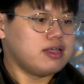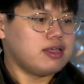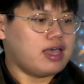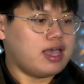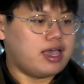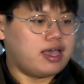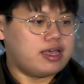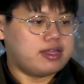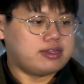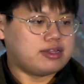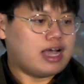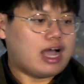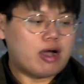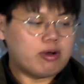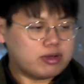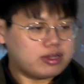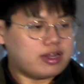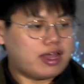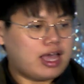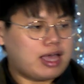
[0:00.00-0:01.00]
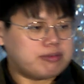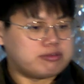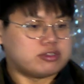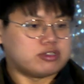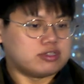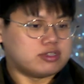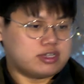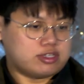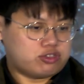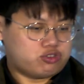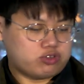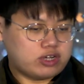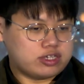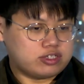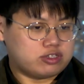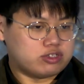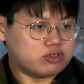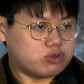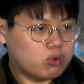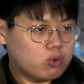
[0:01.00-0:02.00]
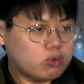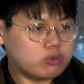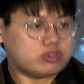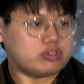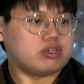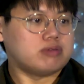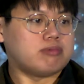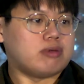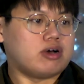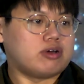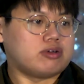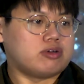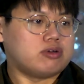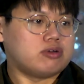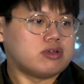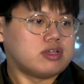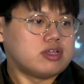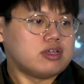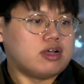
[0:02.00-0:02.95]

and our lab tried to host the model